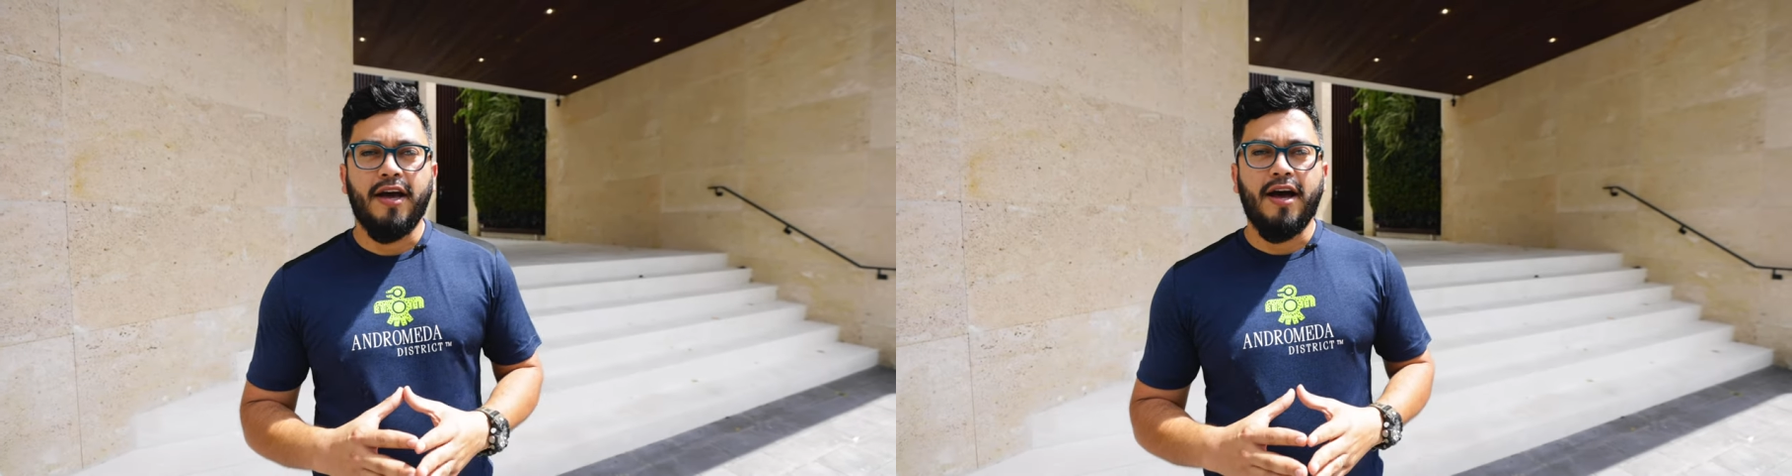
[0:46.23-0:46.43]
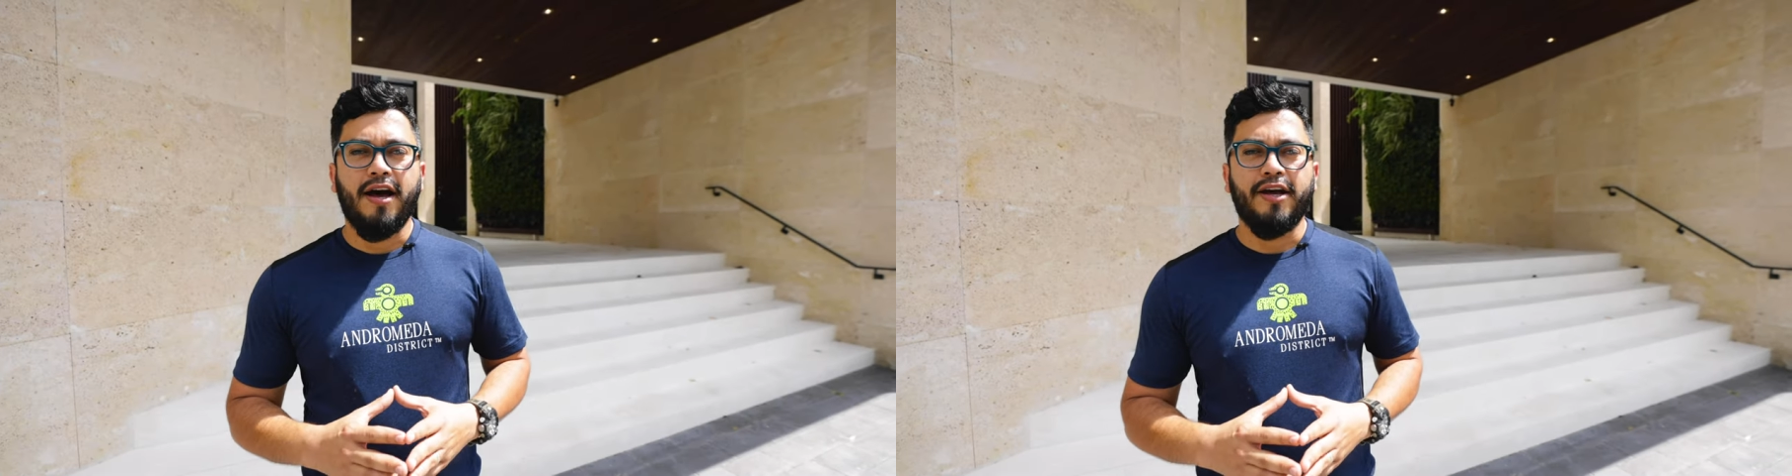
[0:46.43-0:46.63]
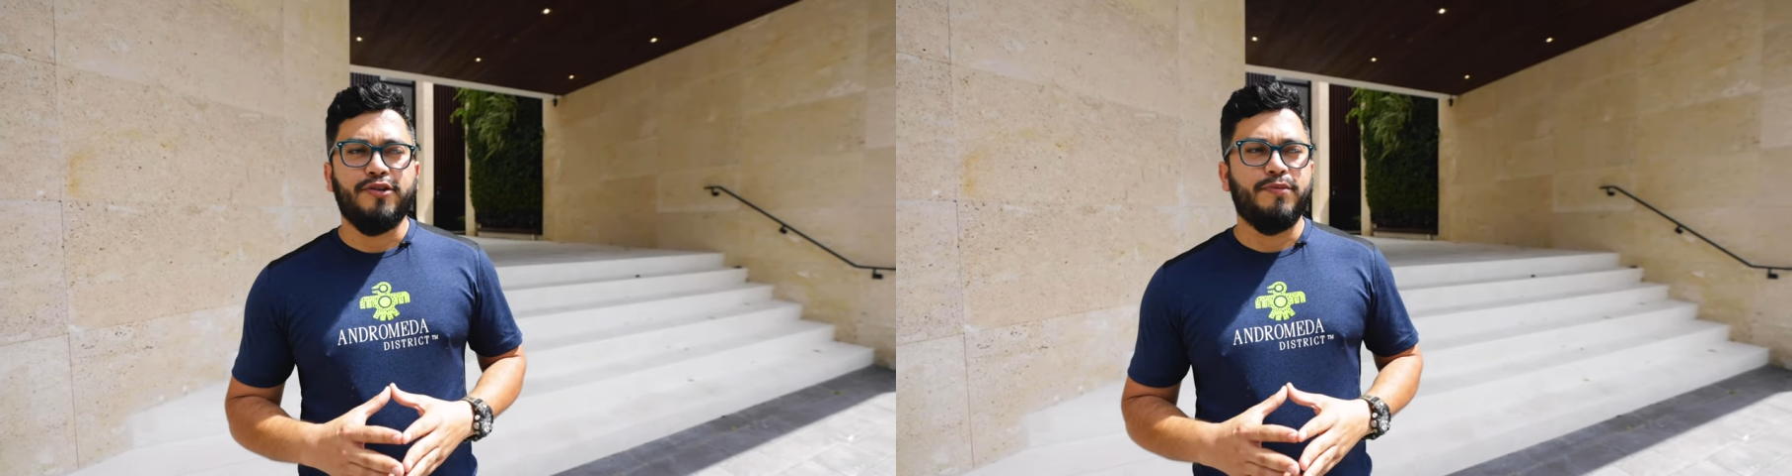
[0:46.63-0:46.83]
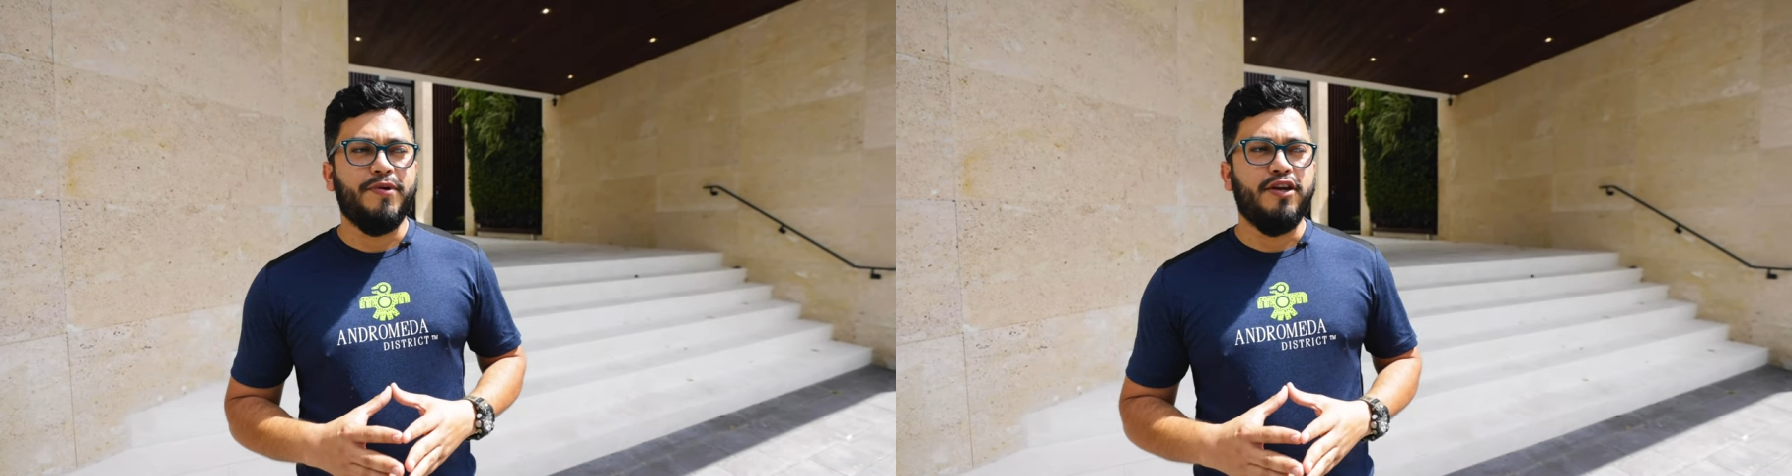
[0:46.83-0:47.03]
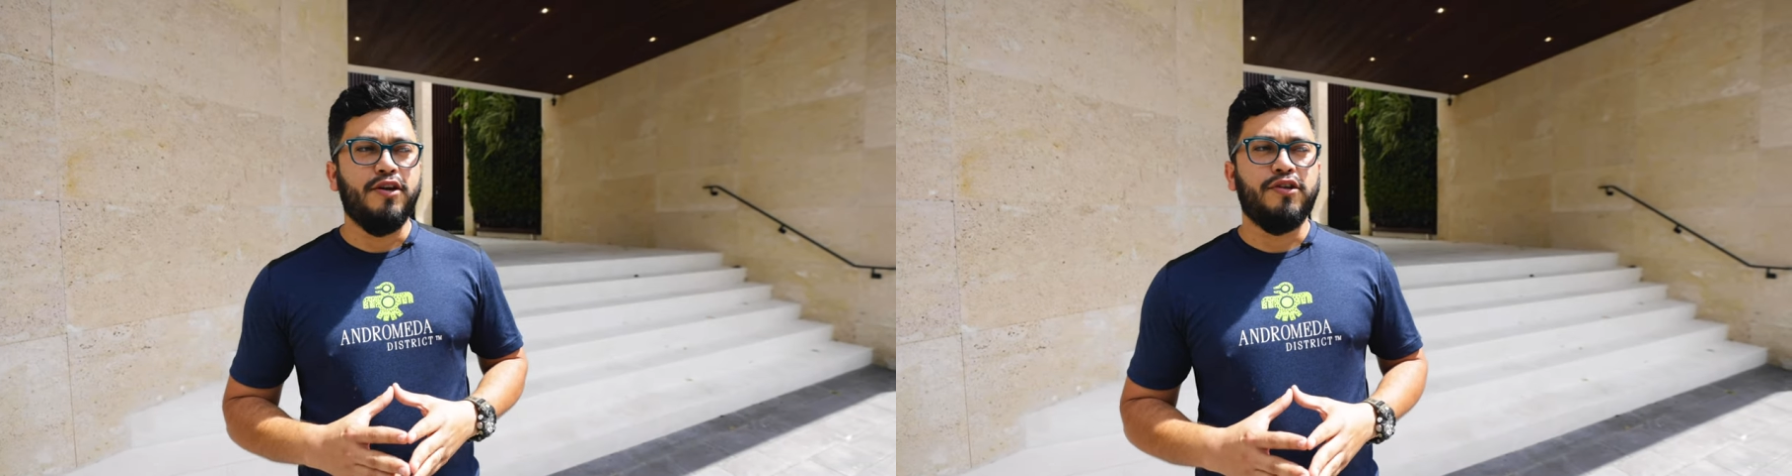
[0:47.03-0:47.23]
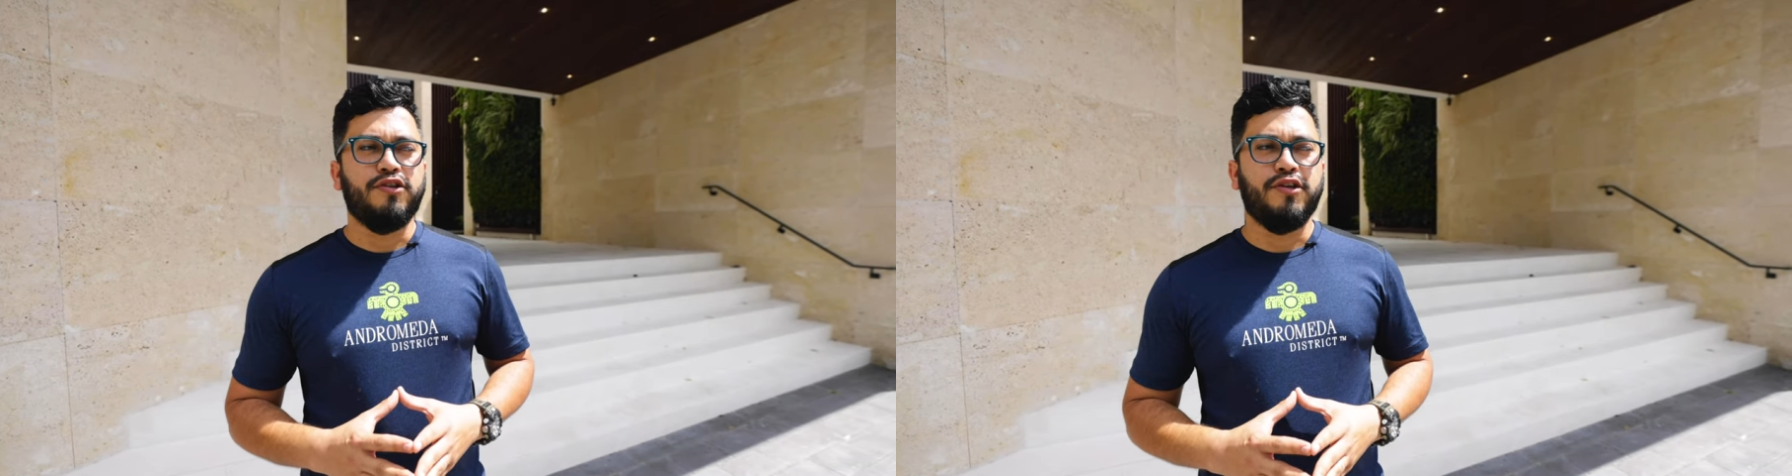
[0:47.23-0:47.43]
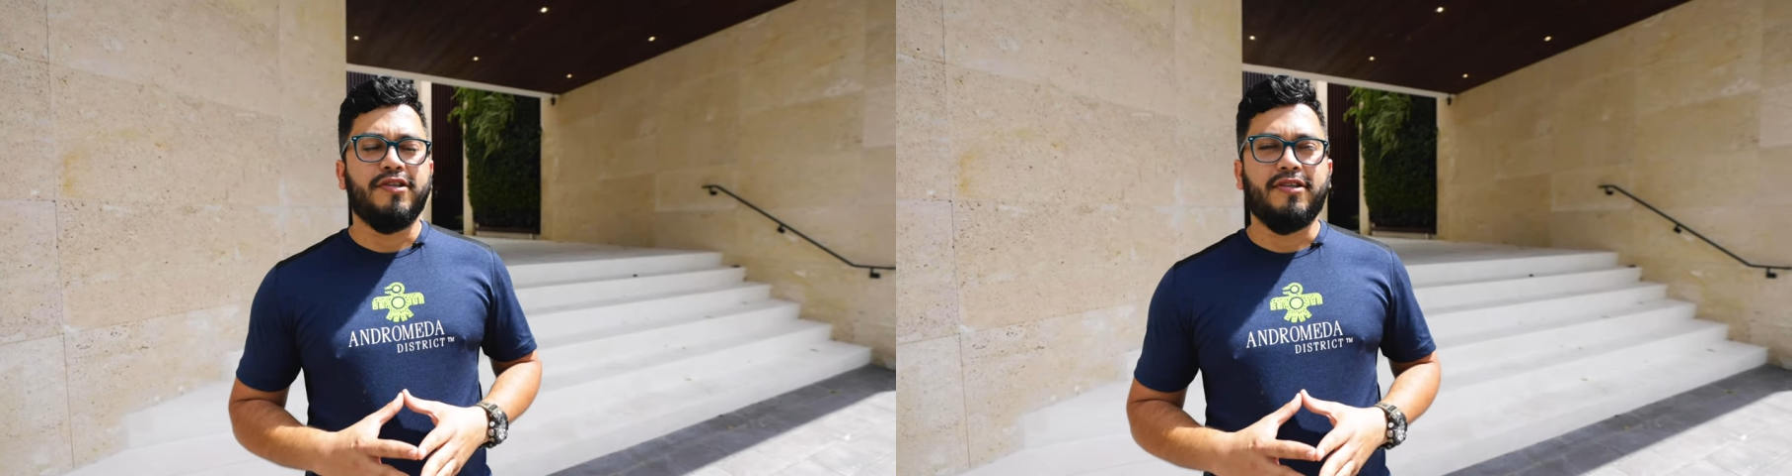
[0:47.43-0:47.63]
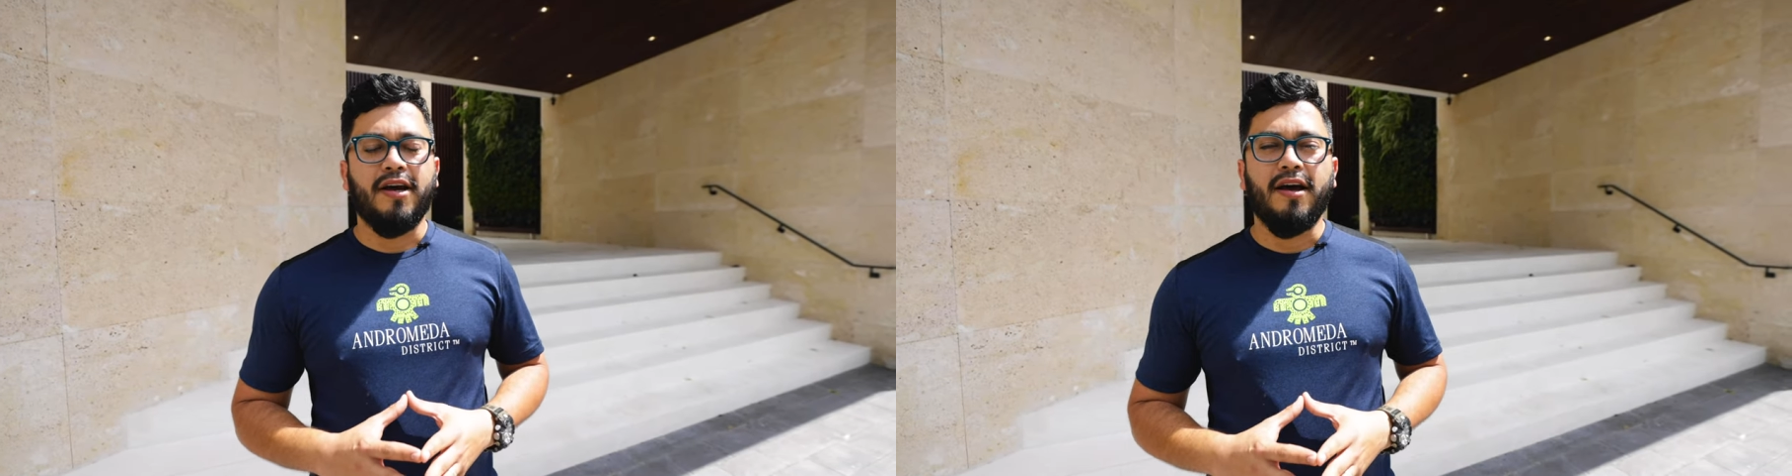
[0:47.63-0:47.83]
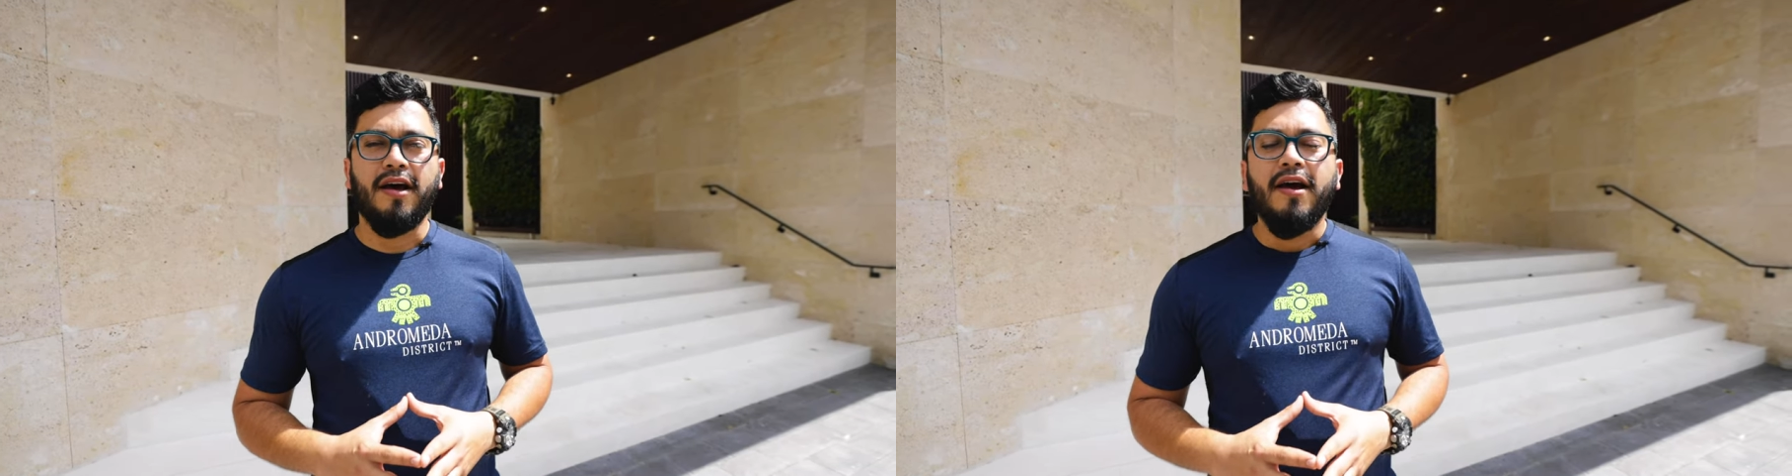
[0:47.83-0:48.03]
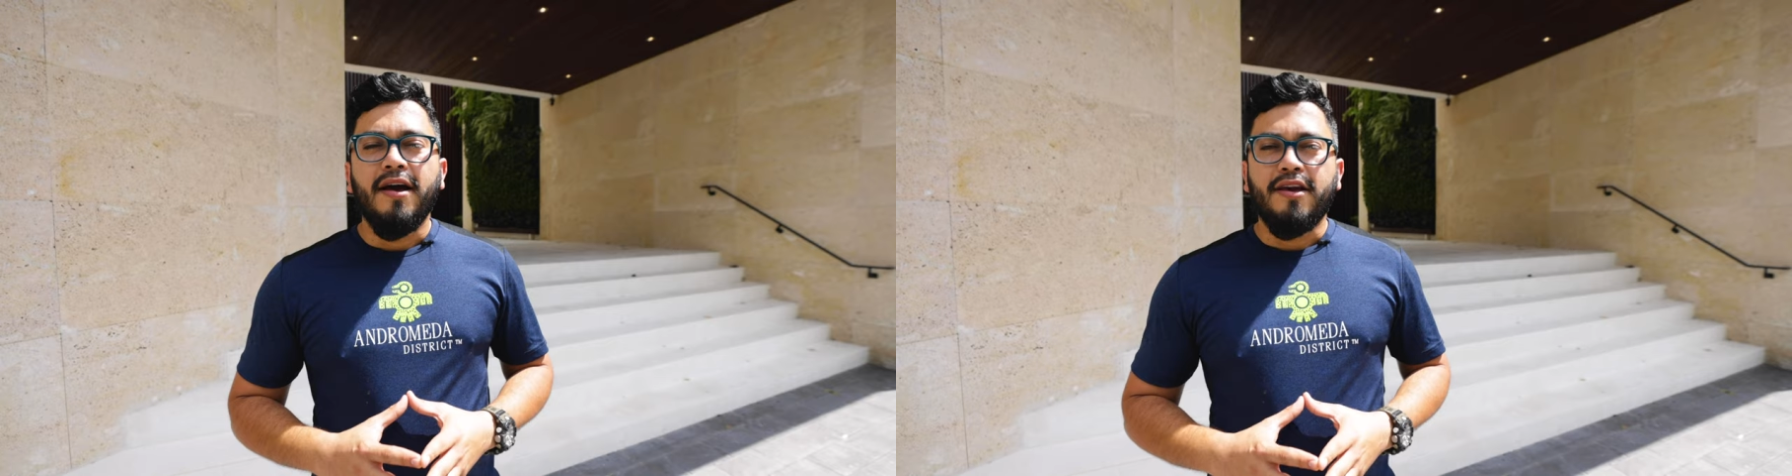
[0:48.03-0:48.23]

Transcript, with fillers: uh, to be not just uh,